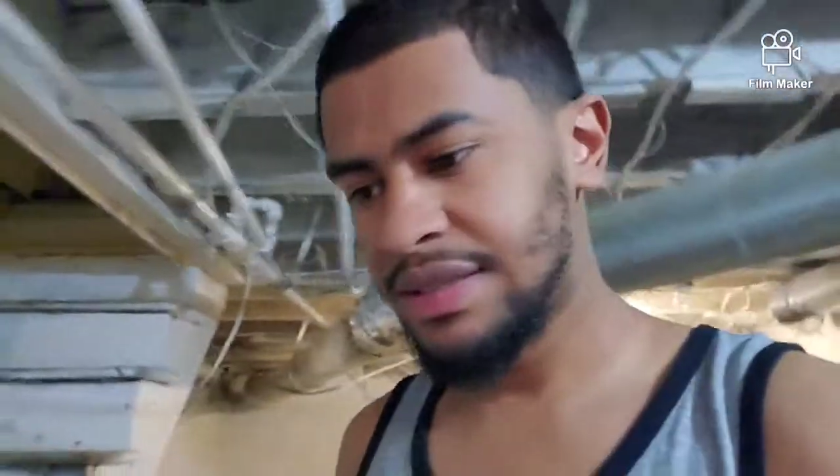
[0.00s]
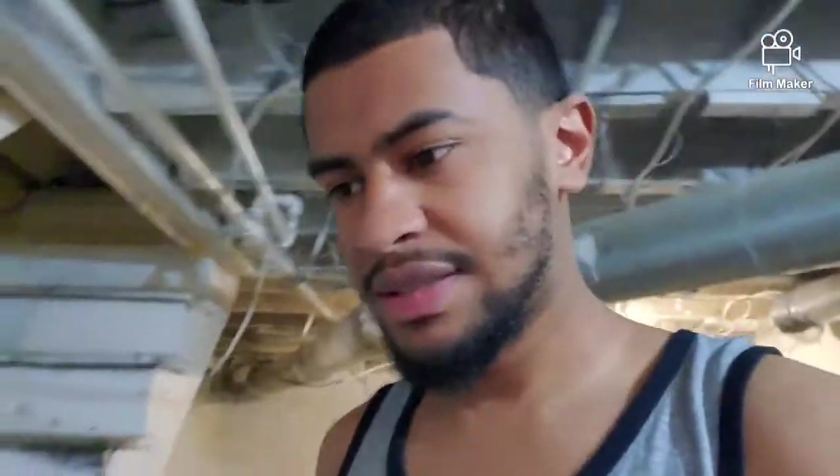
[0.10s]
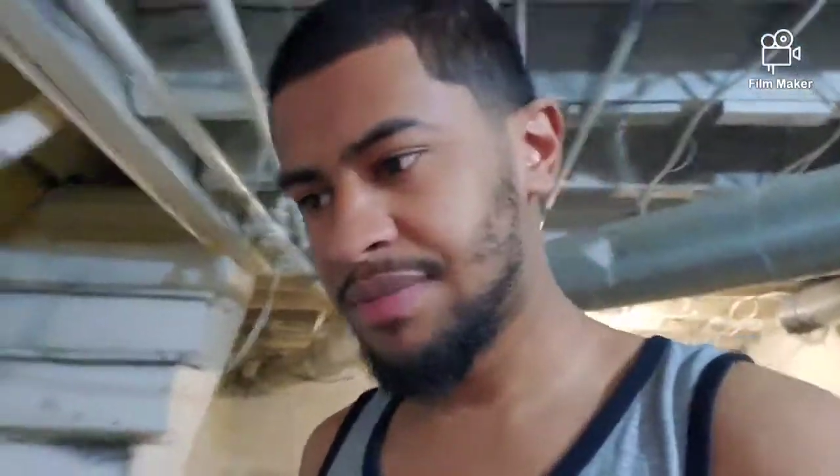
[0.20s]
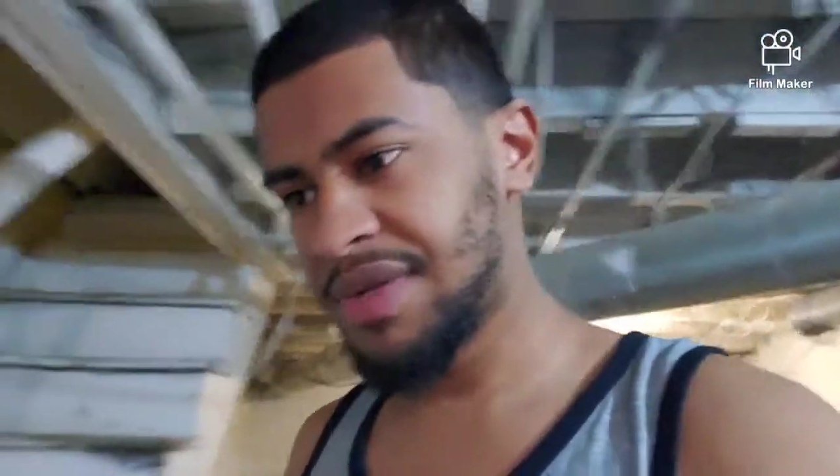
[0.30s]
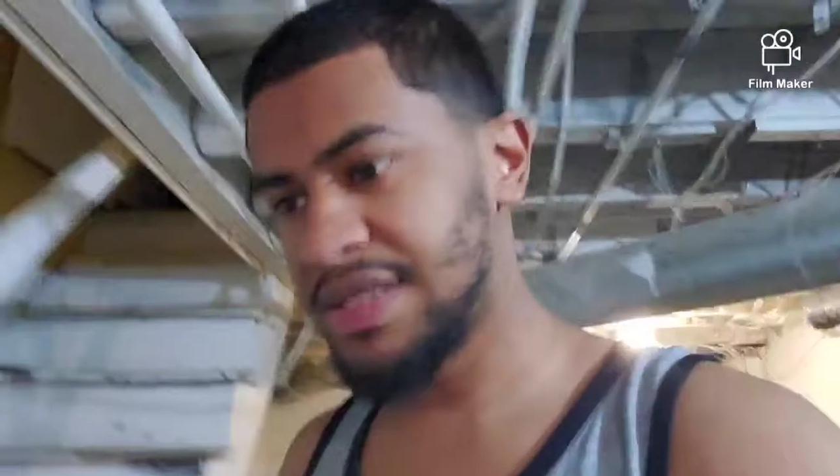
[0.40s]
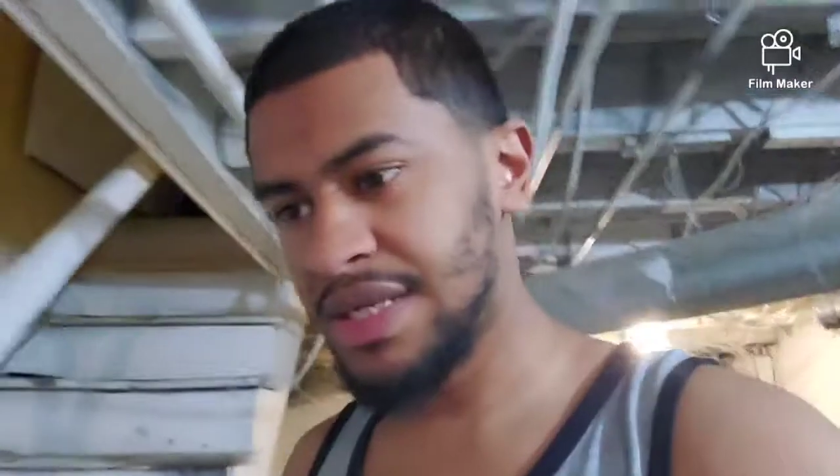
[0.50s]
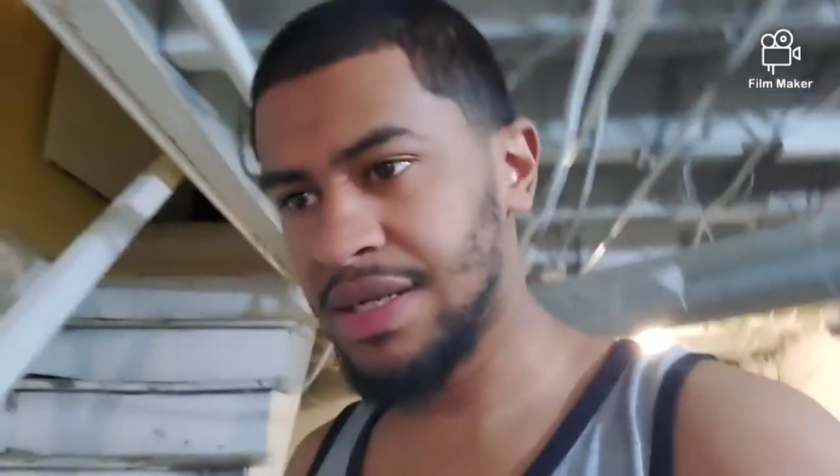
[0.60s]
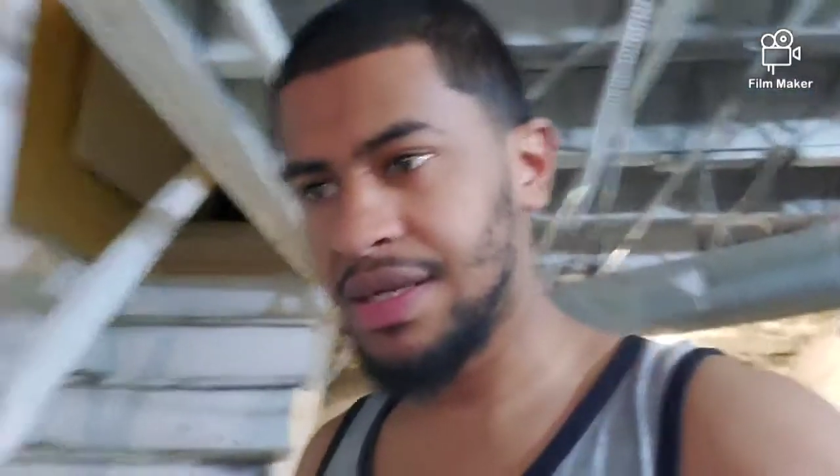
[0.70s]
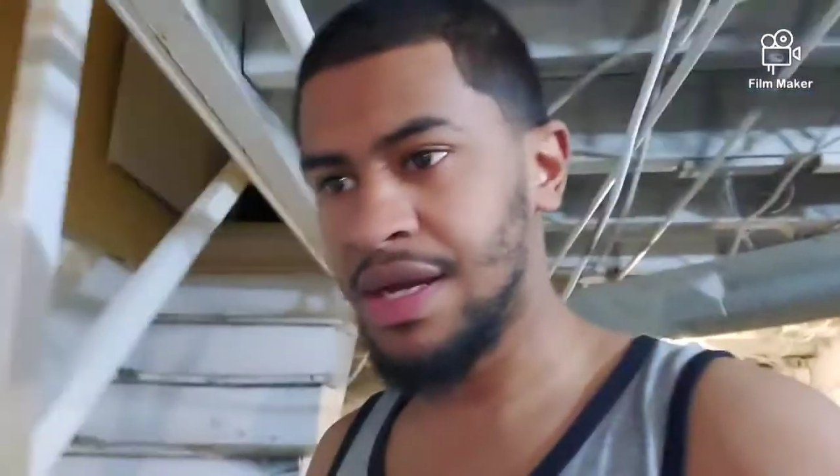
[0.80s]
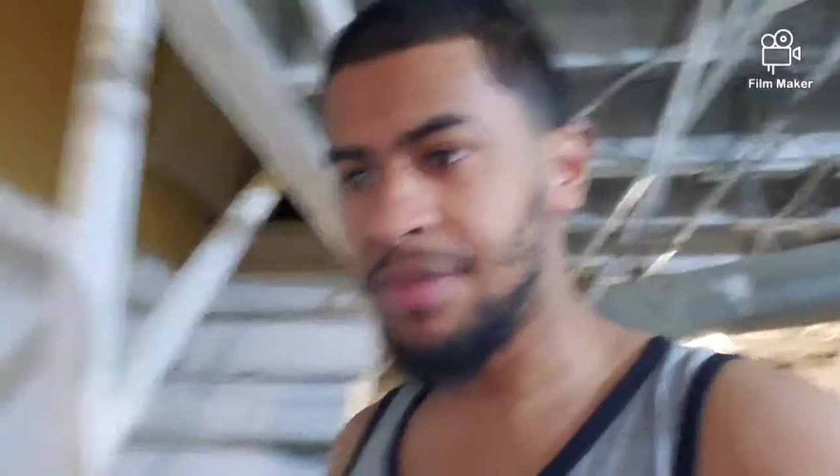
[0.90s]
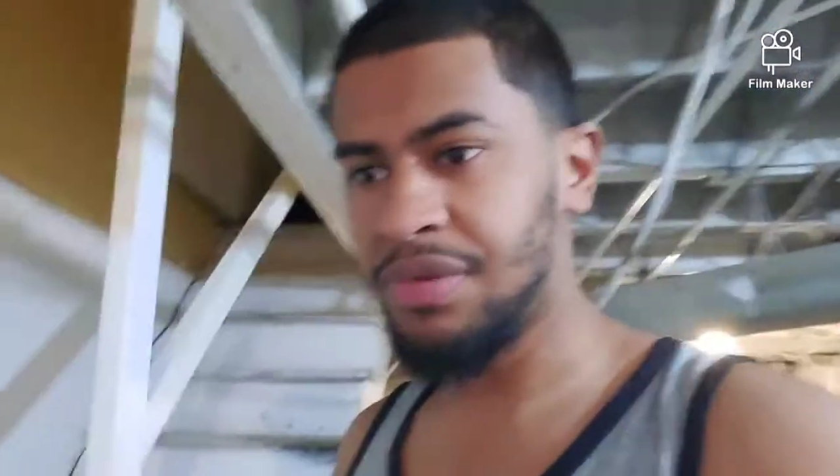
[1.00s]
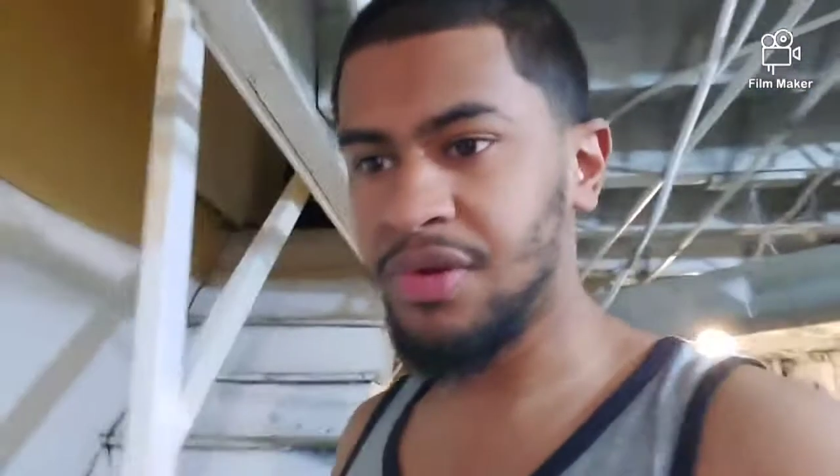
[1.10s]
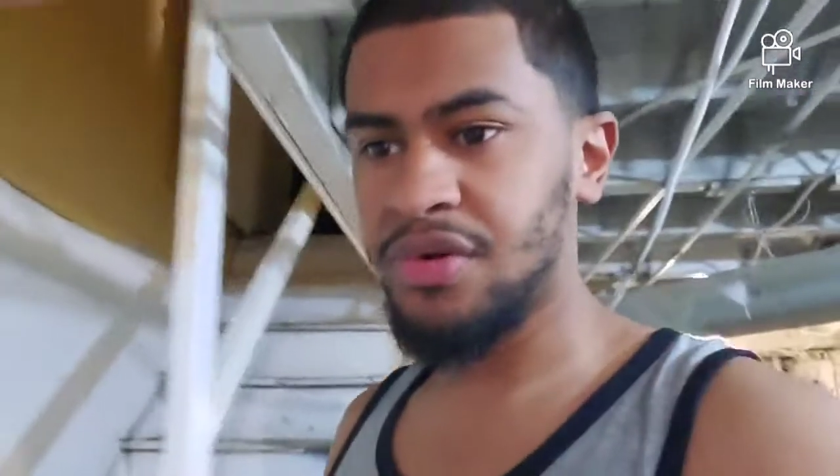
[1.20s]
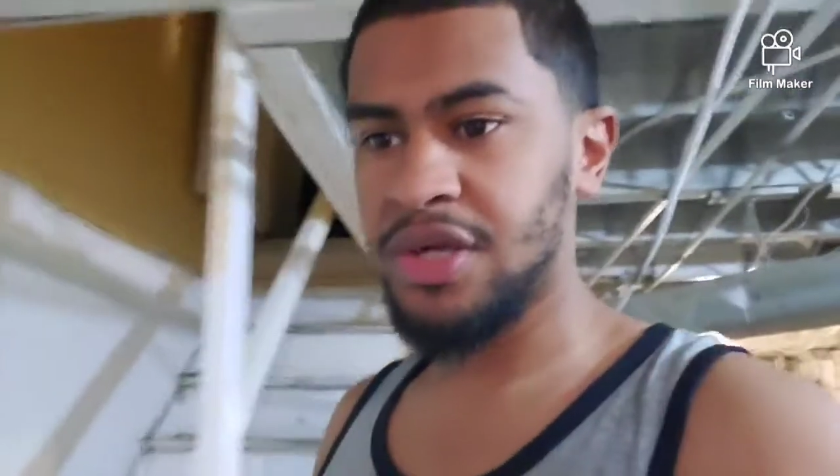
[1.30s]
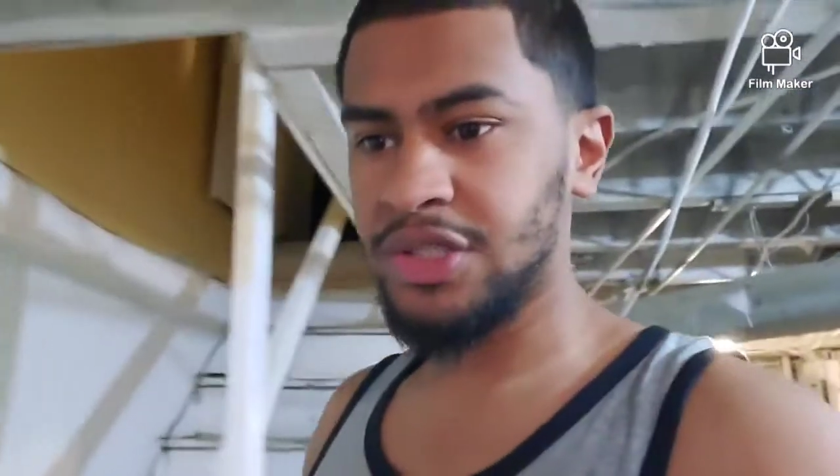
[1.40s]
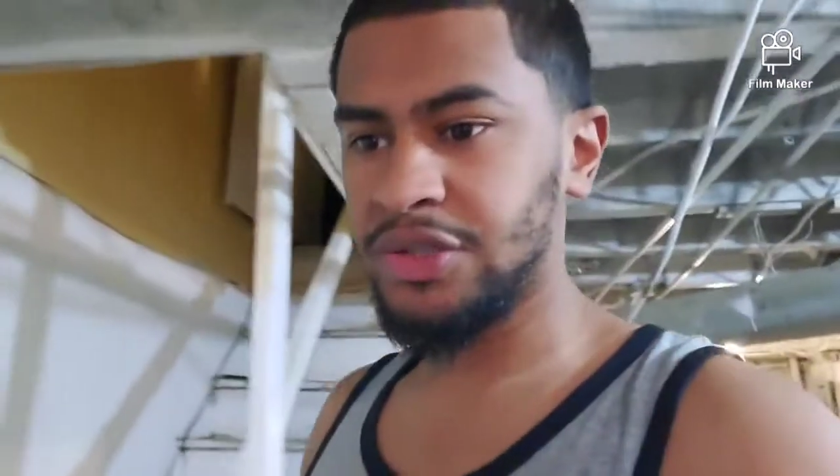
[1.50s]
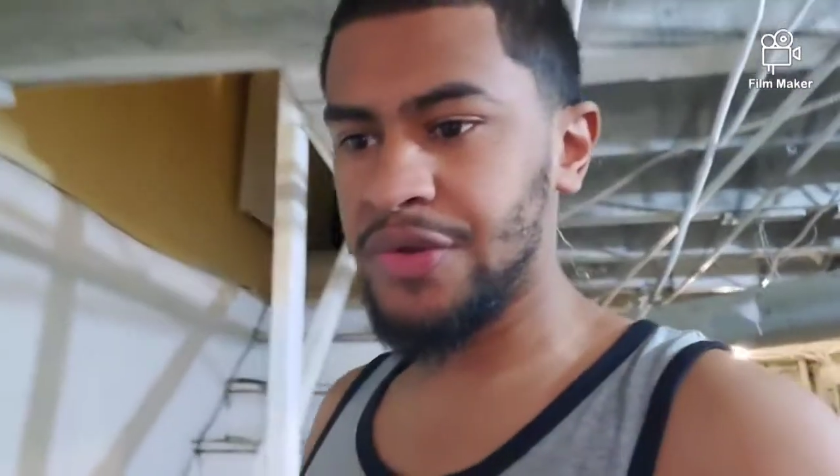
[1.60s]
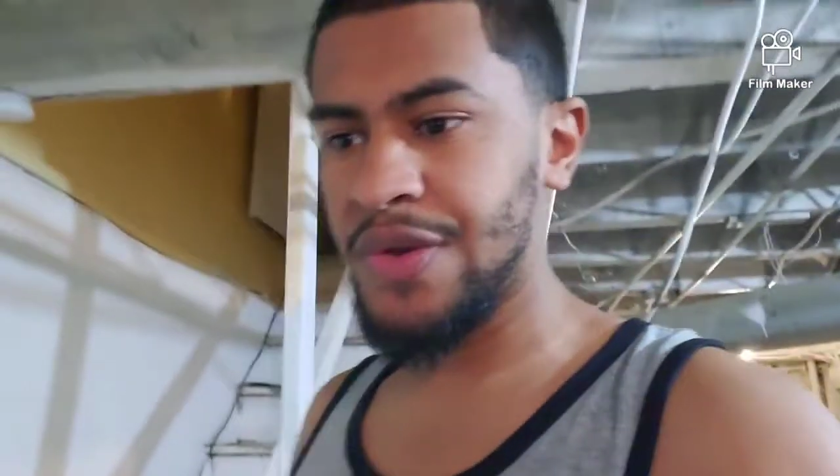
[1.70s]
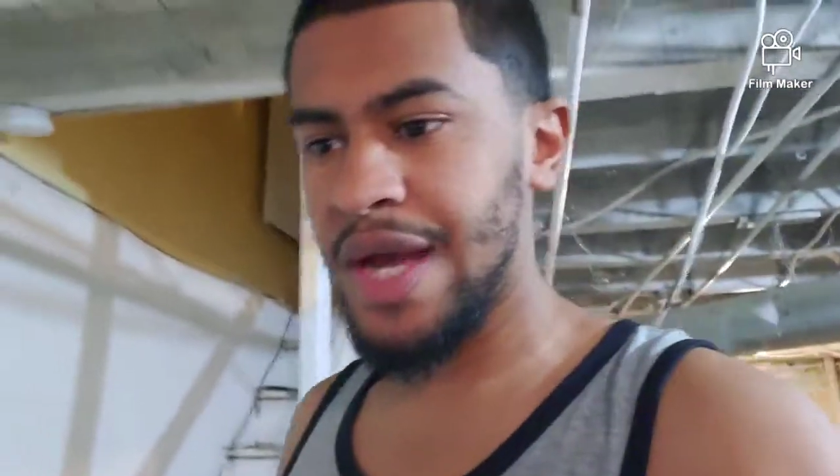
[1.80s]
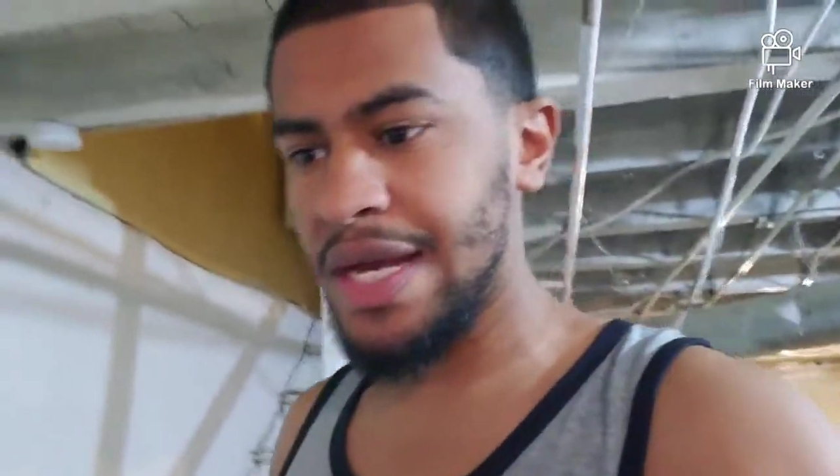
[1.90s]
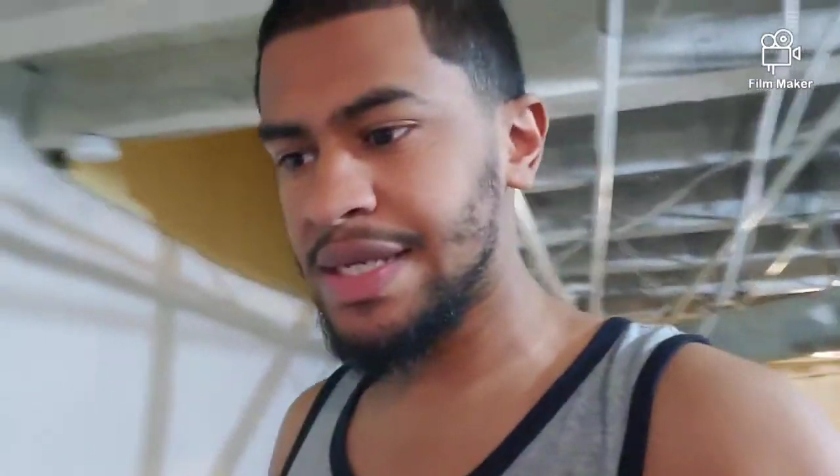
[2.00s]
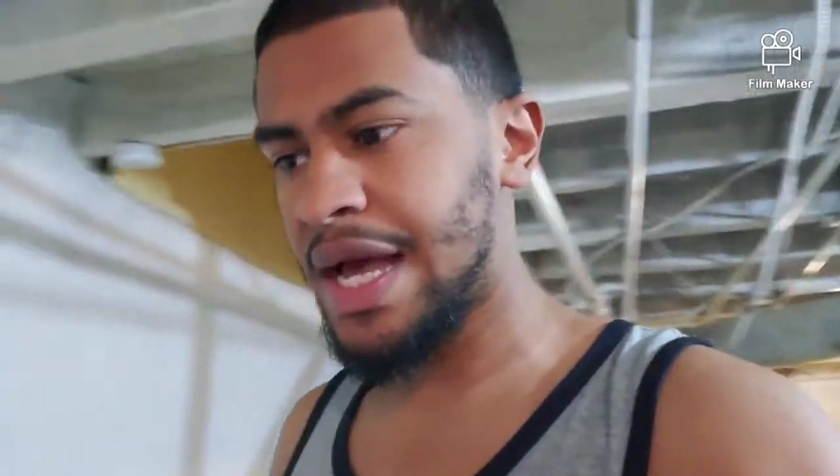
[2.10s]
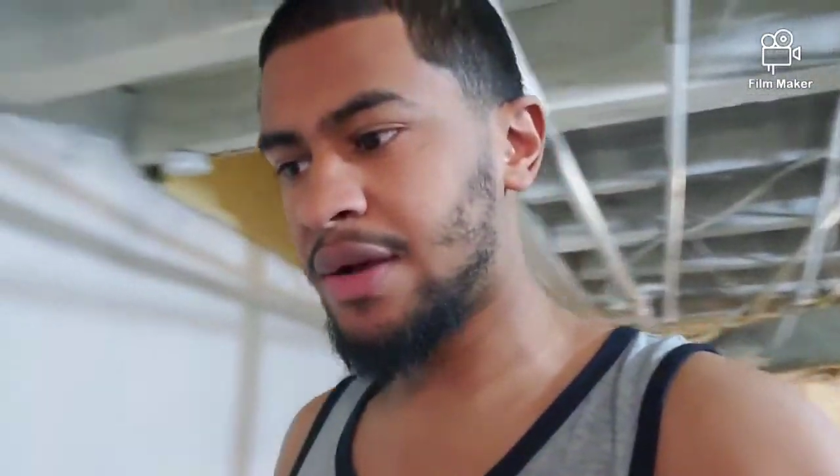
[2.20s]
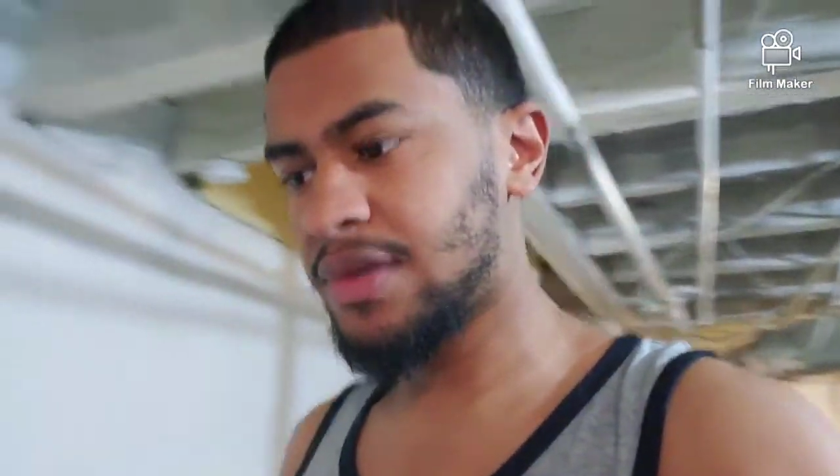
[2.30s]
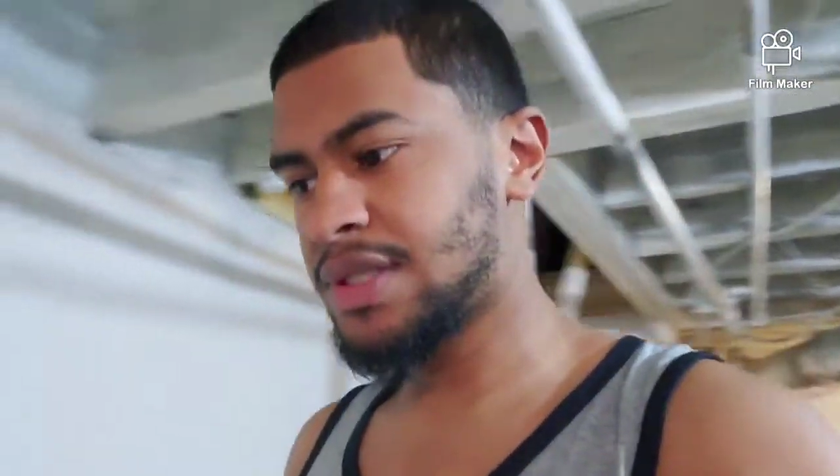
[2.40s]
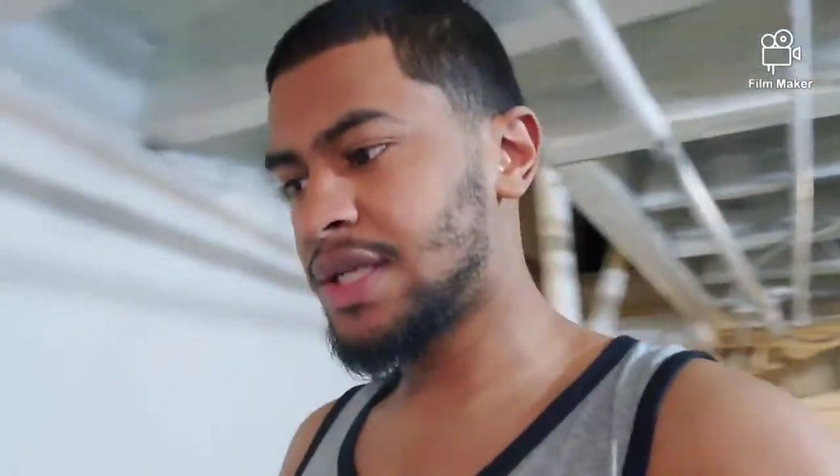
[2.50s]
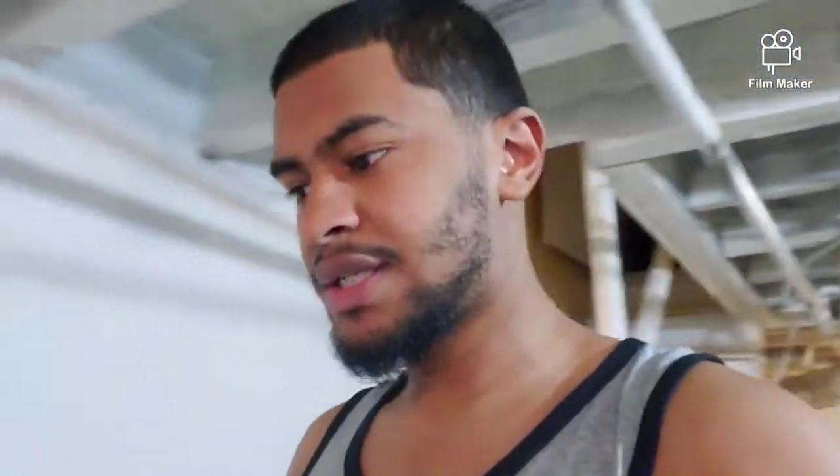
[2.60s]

something to upload and show you guys how to